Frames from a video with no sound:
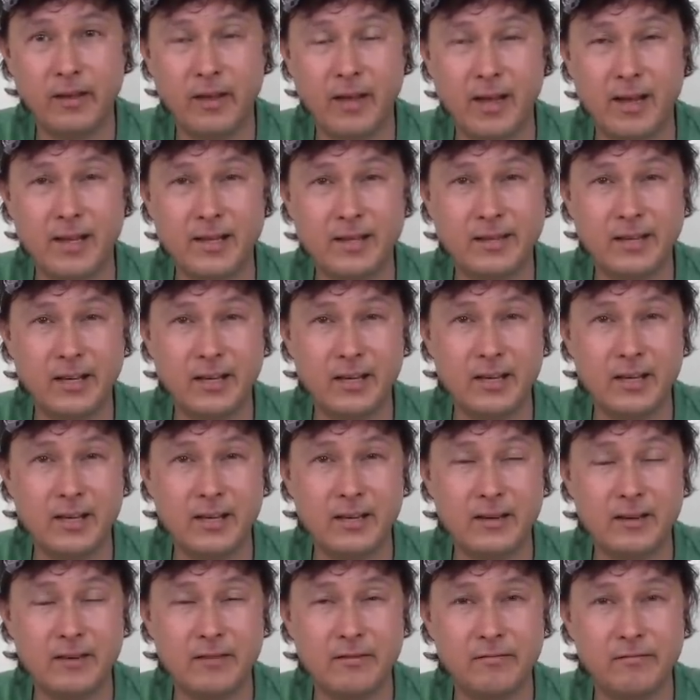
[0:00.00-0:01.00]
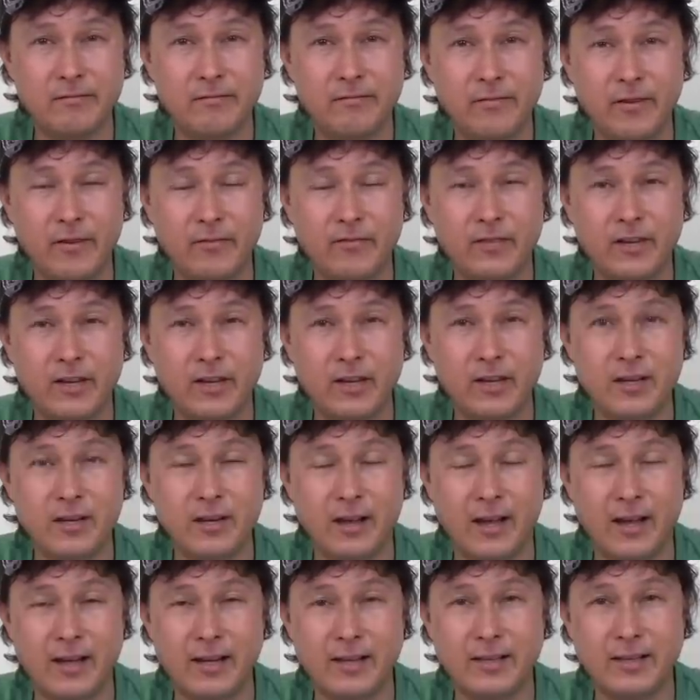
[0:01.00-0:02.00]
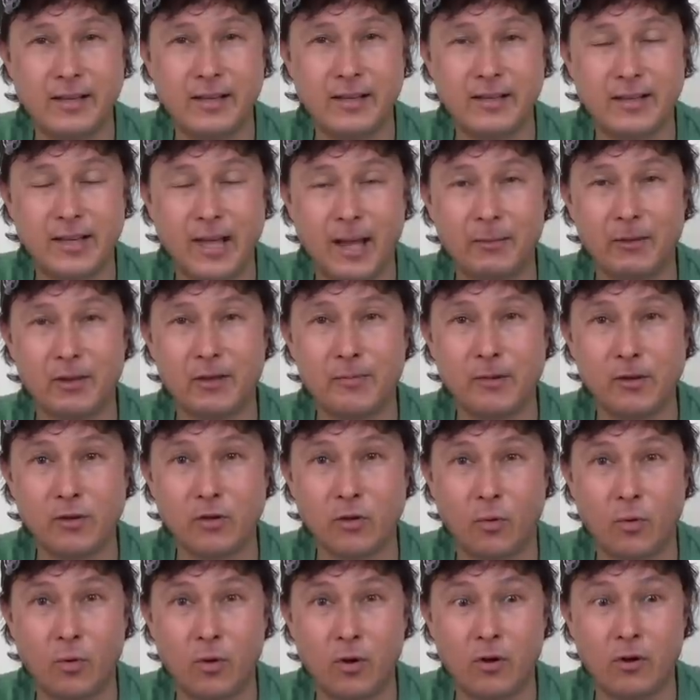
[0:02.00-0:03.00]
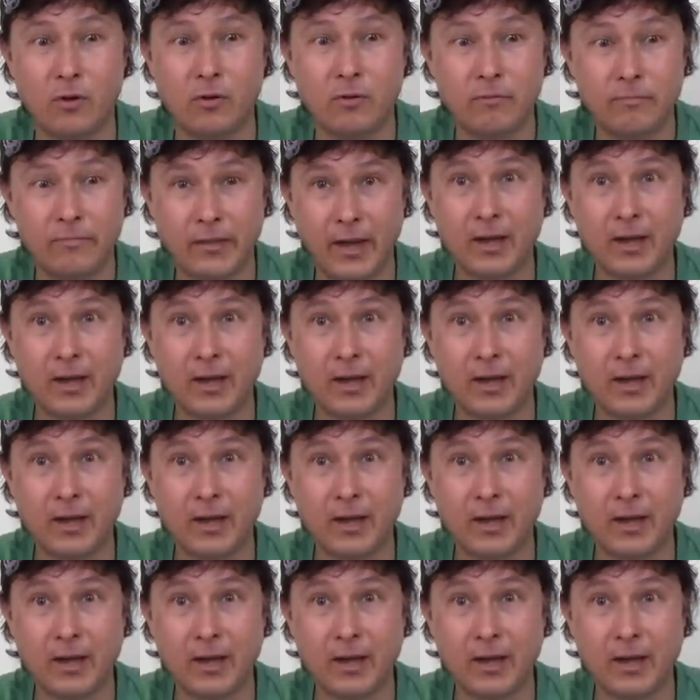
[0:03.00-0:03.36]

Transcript: 18, 15, 18 tablespoons of oil.